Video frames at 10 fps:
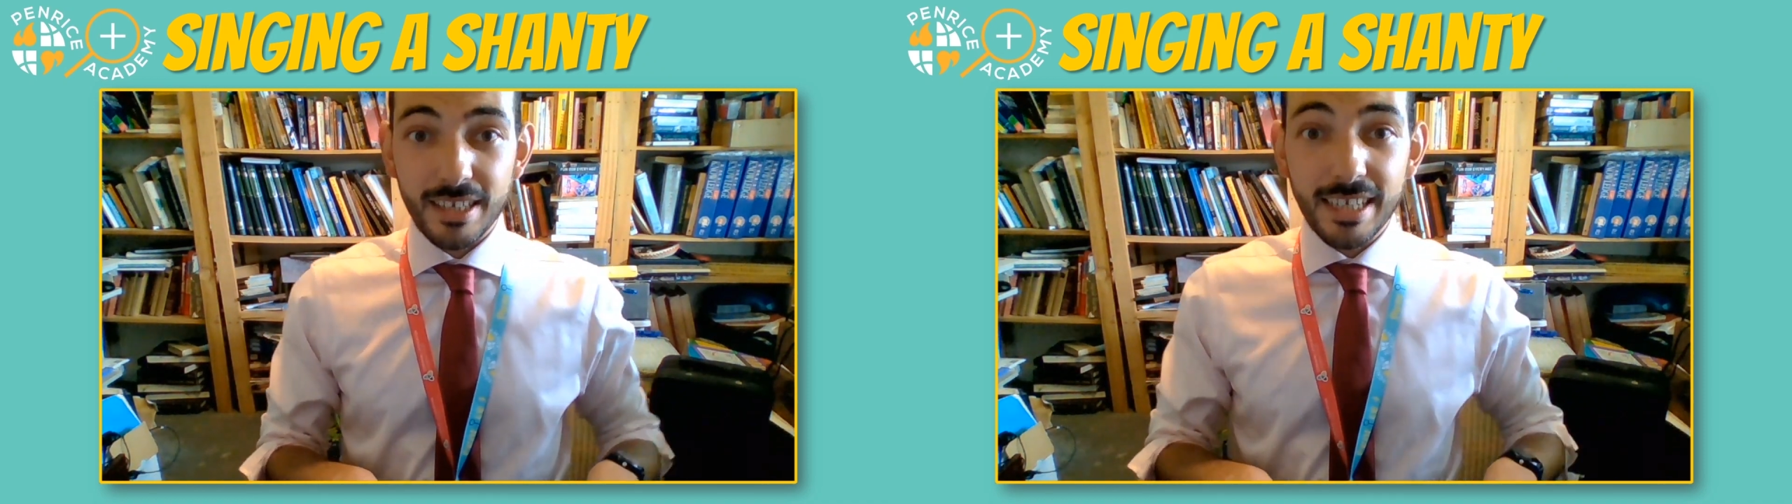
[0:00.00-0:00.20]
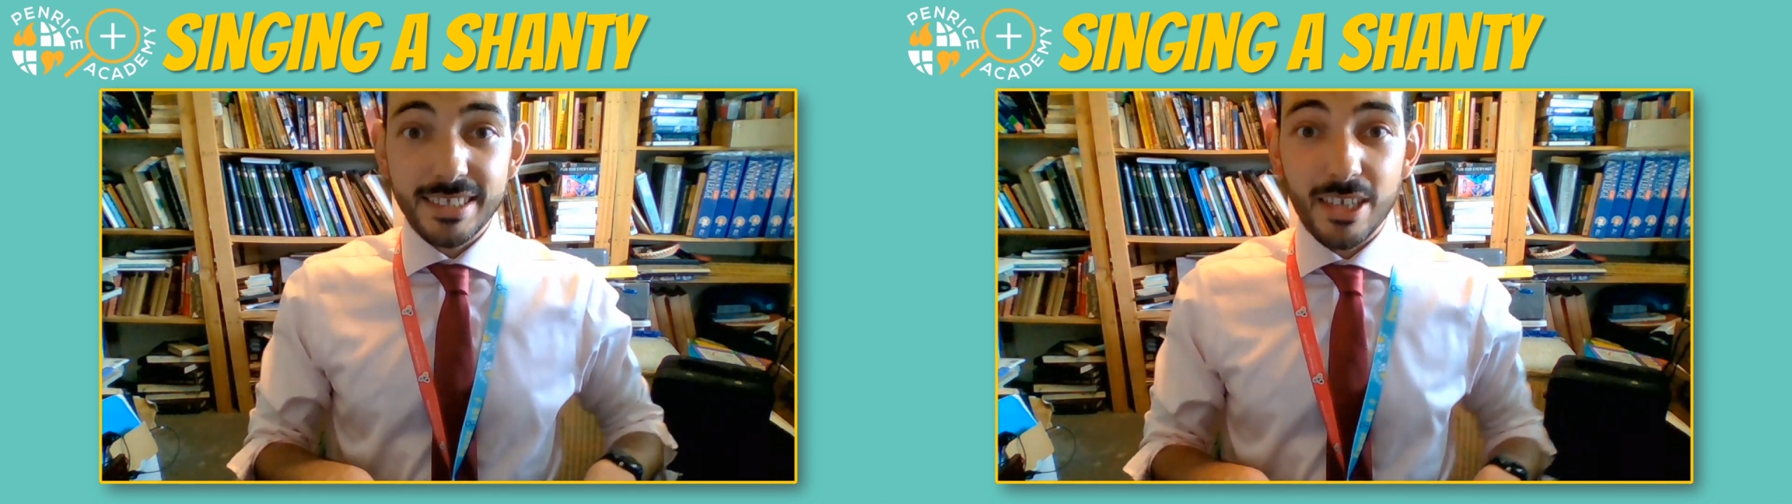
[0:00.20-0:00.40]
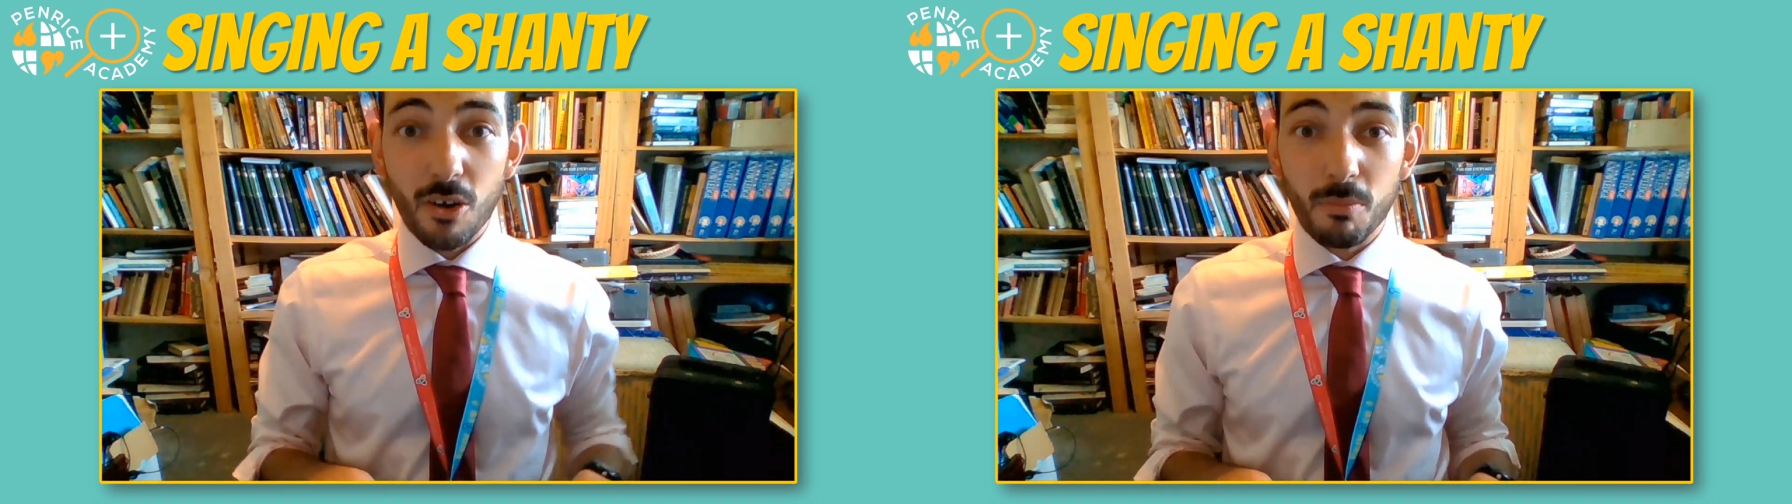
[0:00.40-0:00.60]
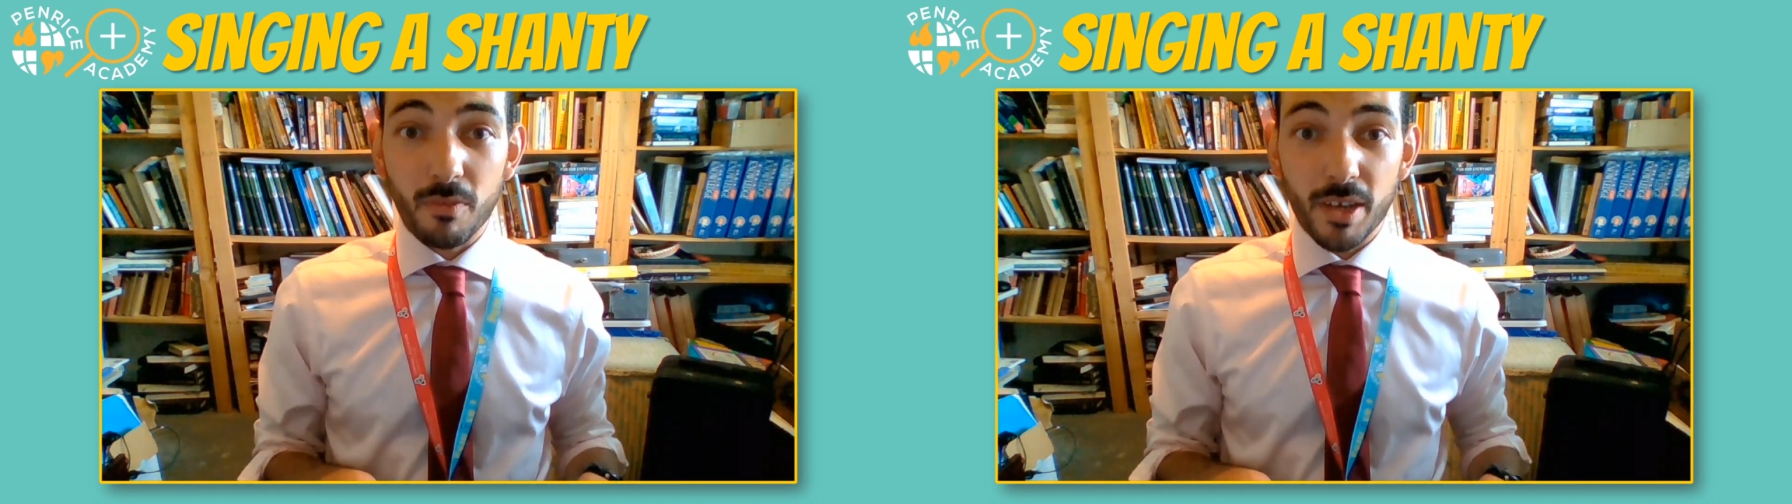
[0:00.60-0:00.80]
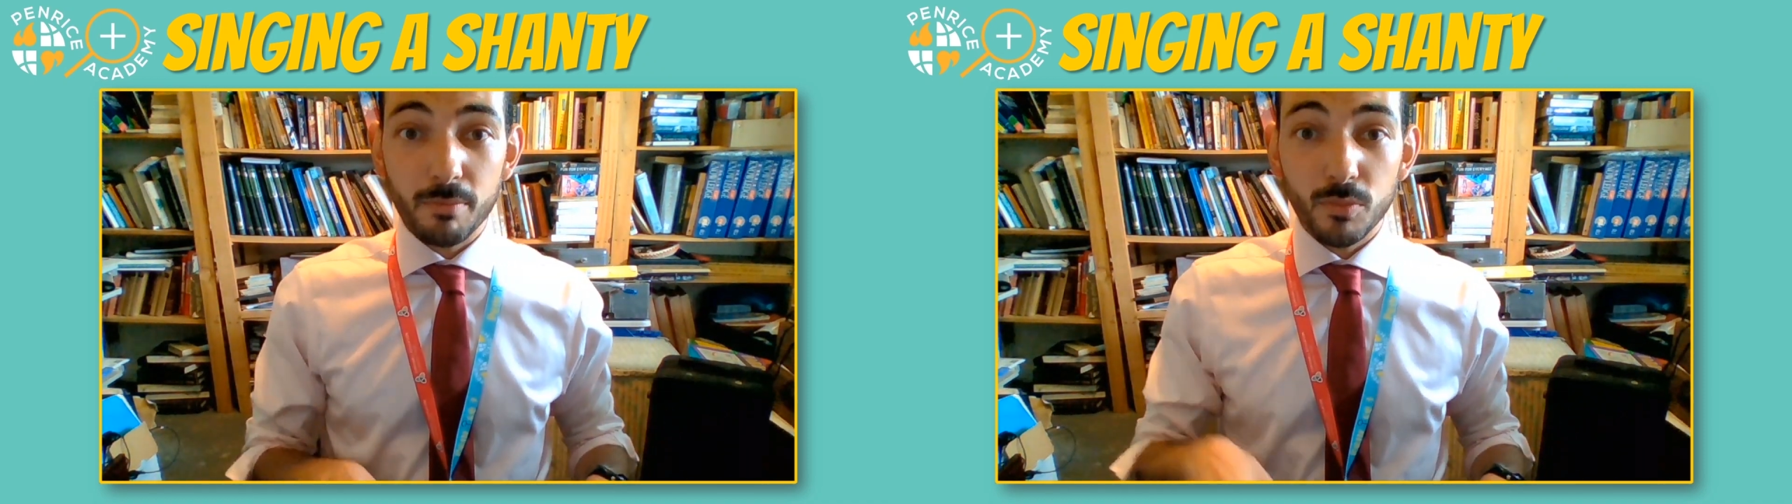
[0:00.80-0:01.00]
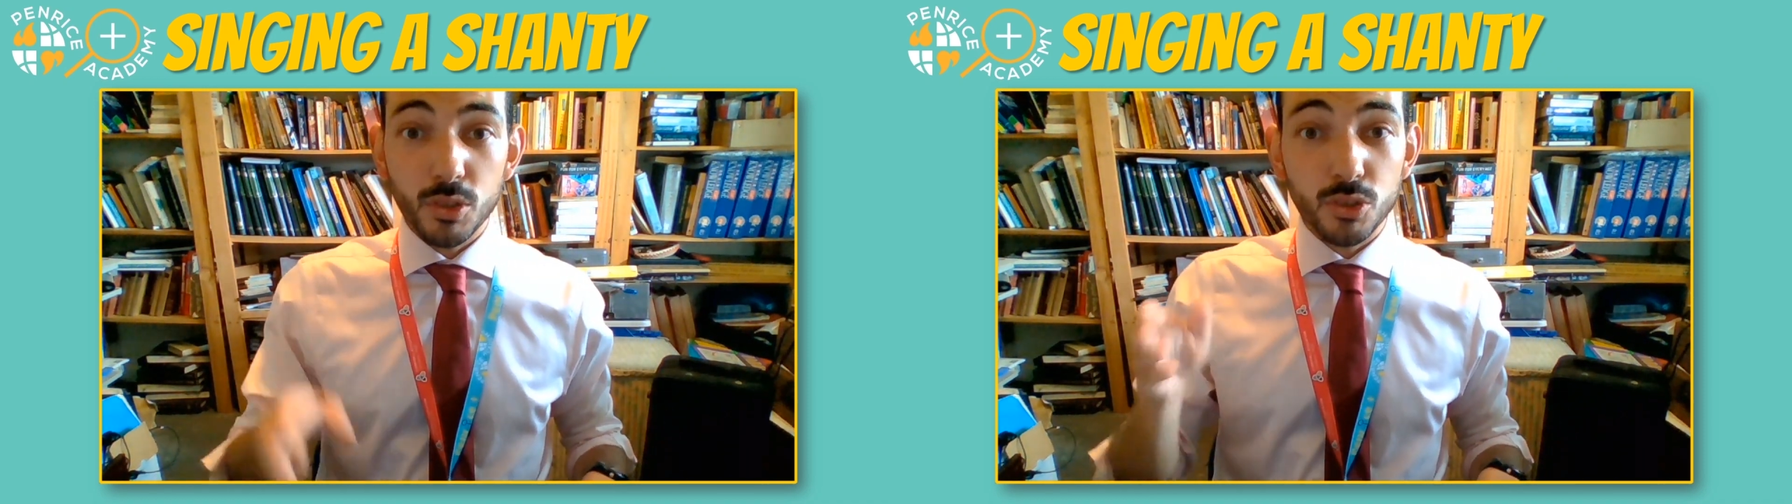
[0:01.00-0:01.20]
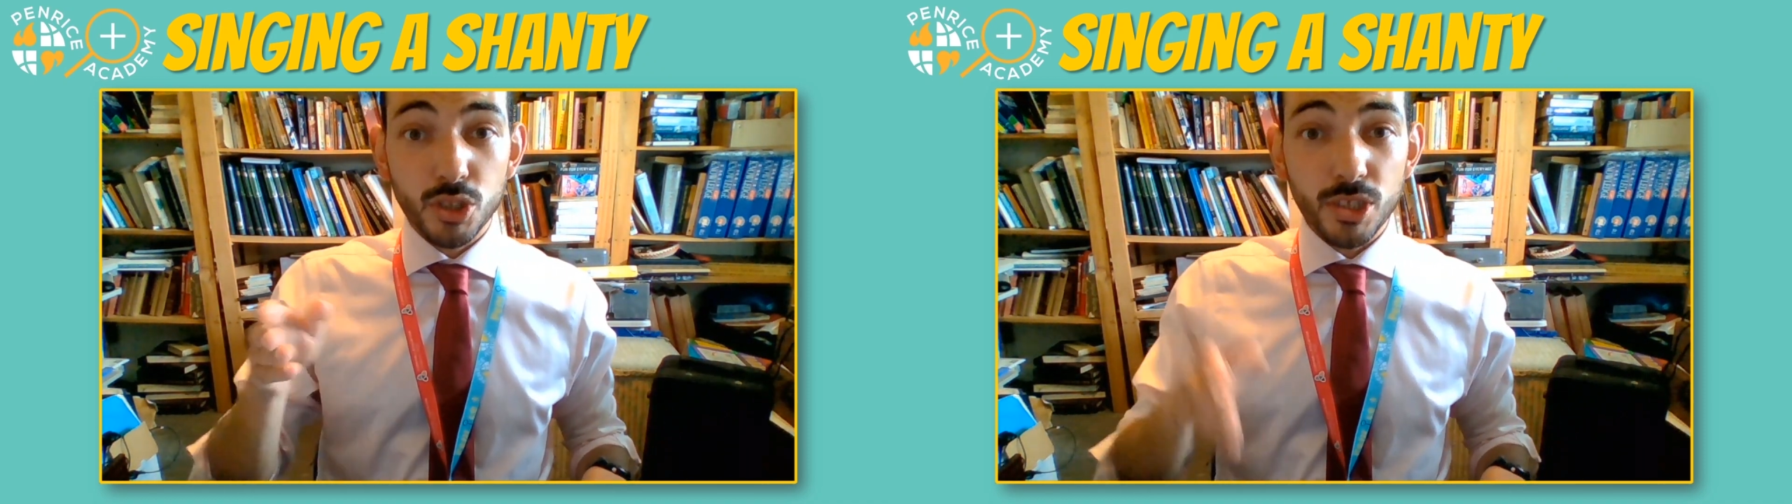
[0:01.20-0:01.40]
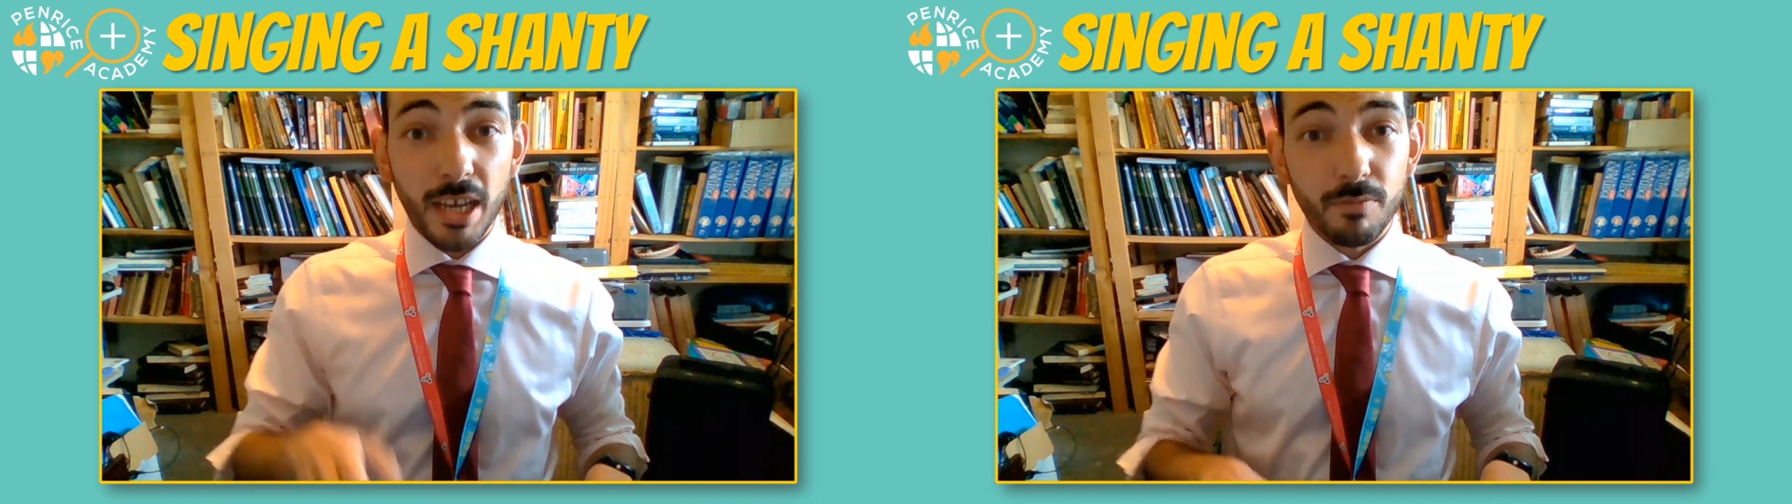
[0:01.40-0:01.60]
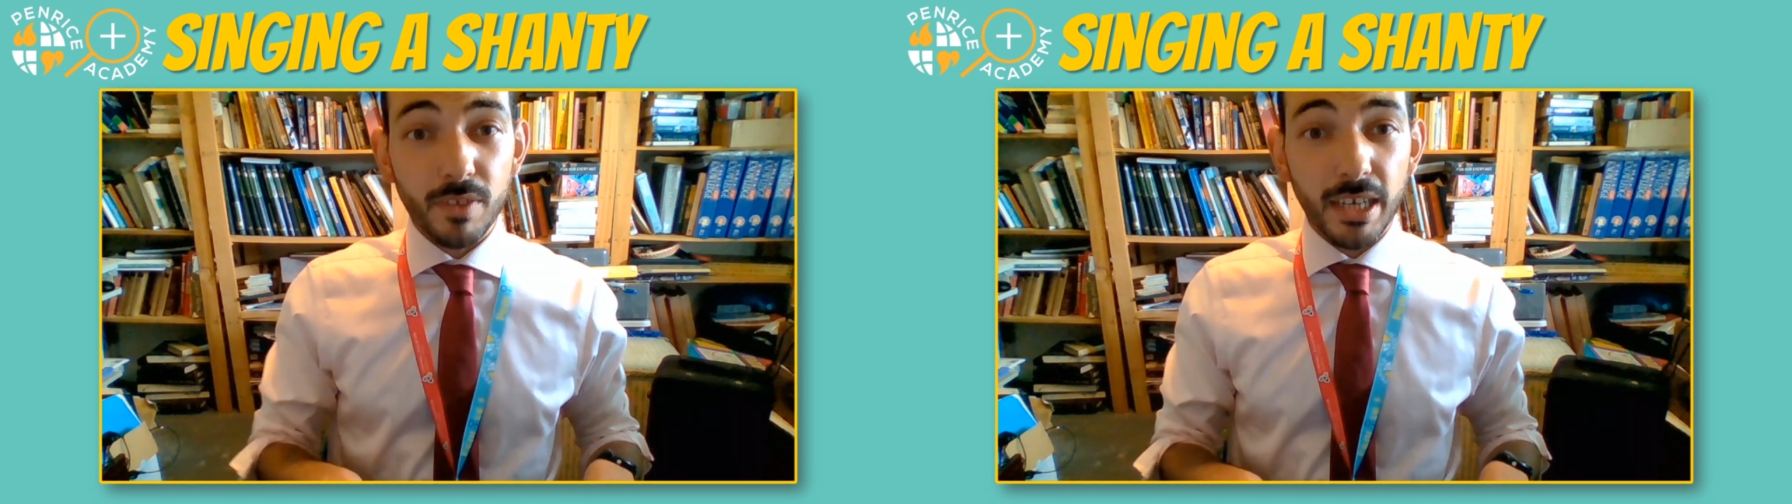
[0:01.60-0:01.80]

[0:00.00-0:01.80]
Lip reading: let's get on with it. You should have